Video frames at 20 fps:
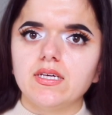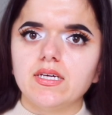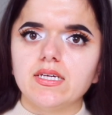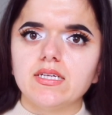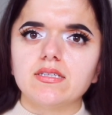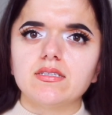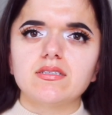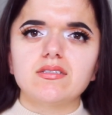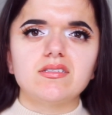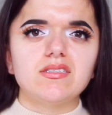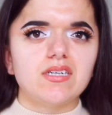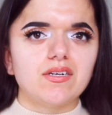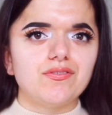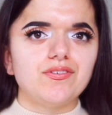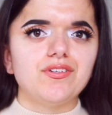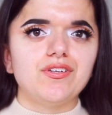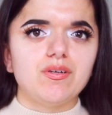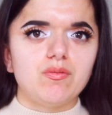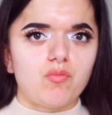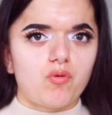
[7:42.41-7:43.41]
it's
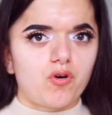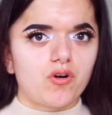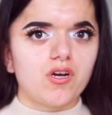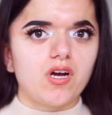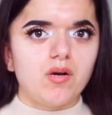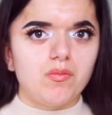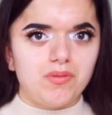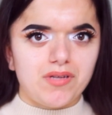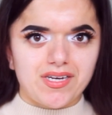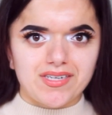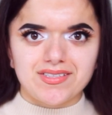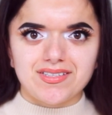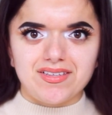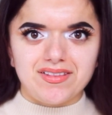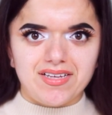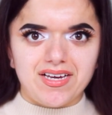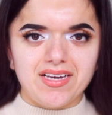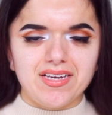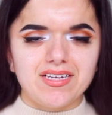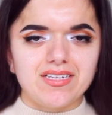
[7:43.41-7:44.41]
definitely more complex than
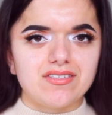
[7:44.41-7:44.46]
that.